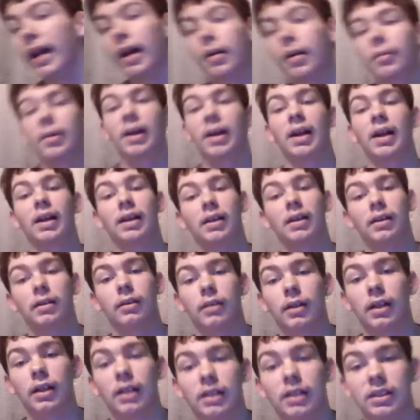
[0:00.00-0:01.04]
I'm back.
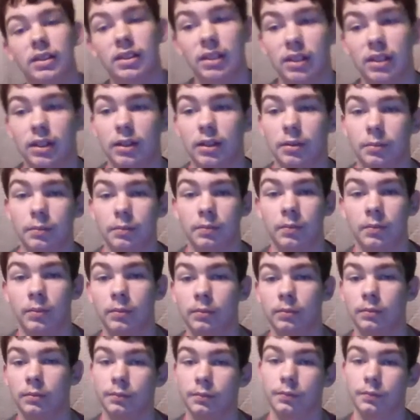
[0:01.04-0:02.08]
That's um,
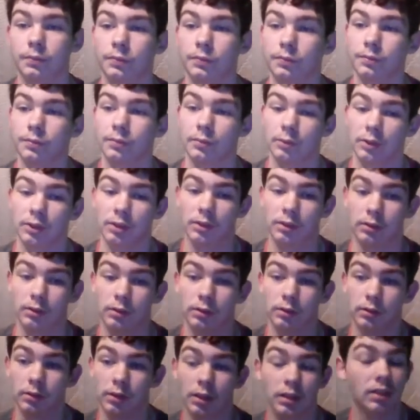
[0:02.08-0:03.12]

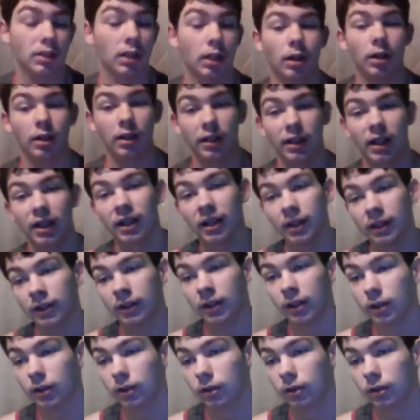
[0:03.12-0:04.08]
that's all I needed.